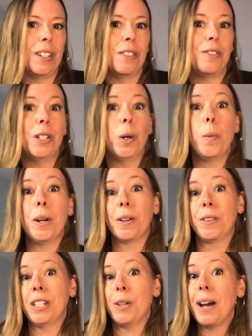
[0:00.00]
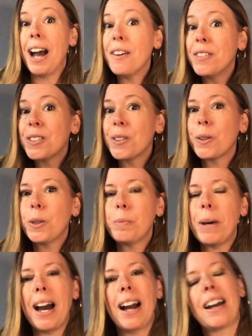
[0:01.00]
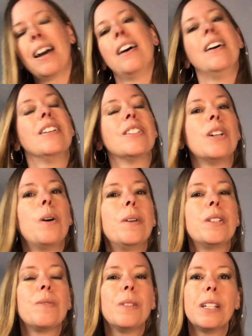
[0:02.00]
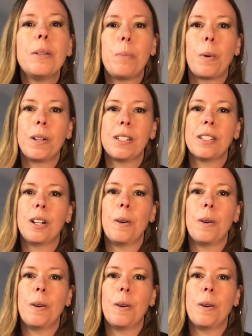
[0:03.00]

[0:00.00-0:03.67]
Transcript: to feel weird that you haven't circled back. So it's really important to go